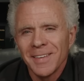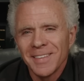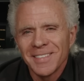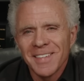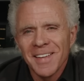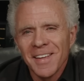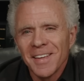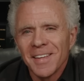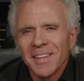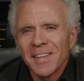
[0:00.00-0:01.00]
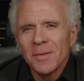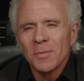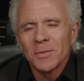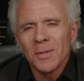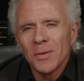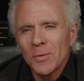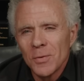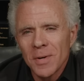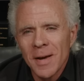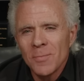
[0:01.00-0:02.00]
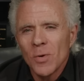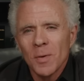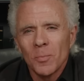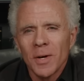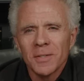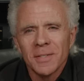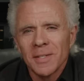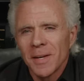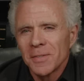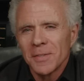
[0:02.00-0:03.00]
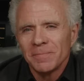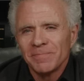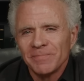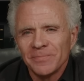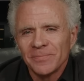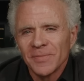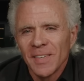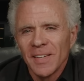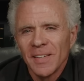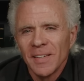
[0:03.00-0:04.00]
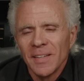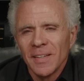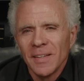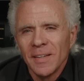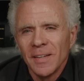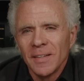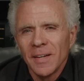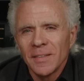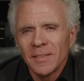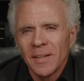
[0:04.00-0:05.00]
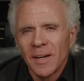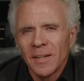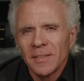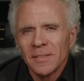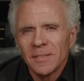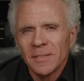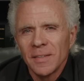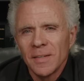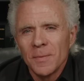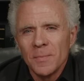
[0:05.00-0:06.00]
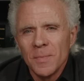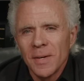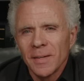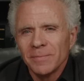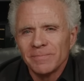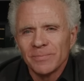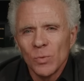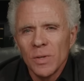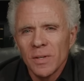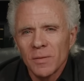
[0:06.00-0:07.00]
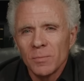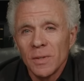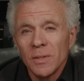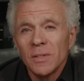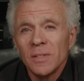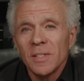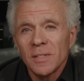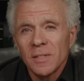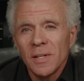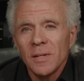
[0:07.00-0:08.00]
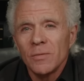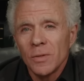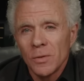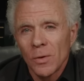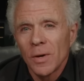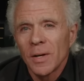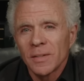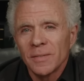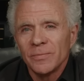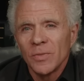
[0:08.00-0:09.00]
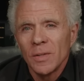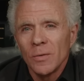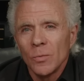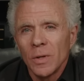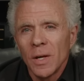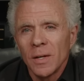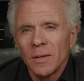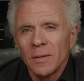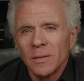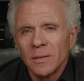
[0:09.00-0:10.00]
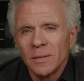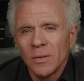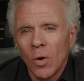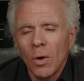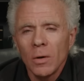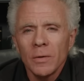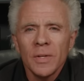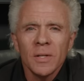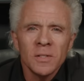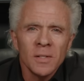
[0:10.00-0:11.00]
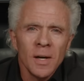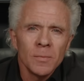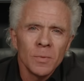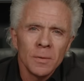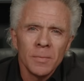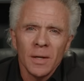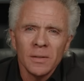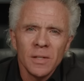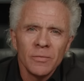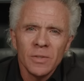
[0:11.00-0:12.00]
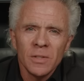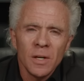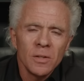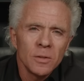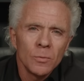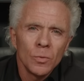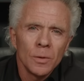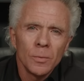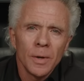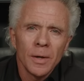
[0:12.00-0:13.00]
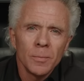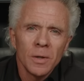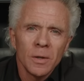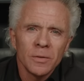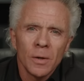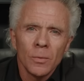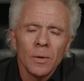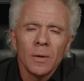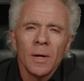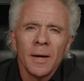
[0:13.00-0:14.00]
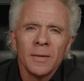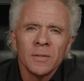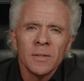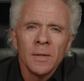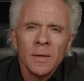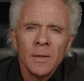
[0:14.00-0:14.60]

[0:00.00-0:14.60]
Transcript: is he was going to do an Amway presentation. And I thought, oh man, we have been deceived and tricked. And, we, and all of the excitement about the invitation went away because I realized